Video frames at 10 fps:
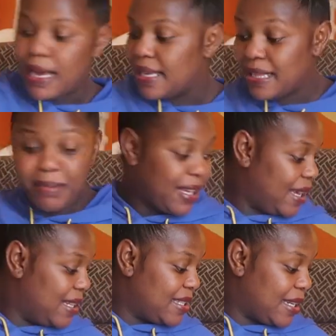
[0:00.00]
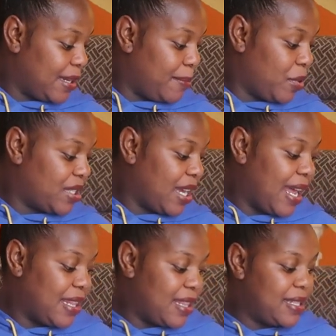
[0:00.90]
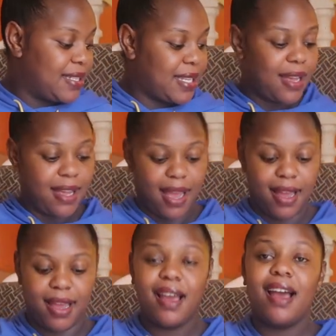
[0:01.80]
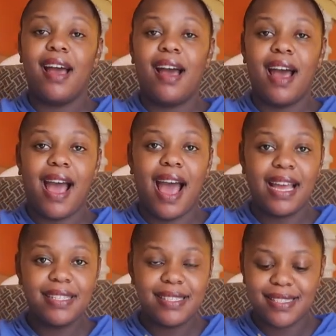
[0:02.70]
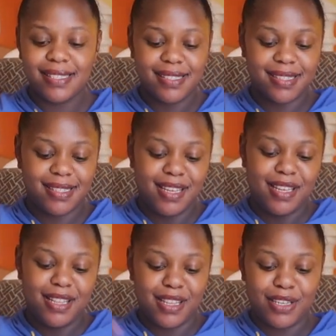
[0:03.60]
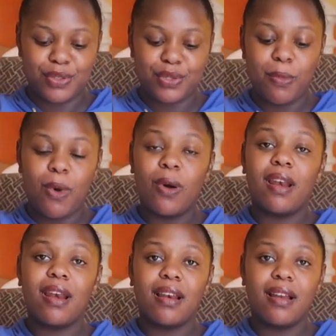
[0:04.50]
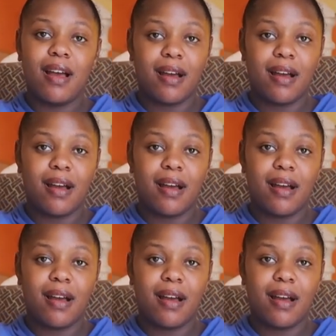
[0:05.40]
And something else that I bought are these hats. They're too small.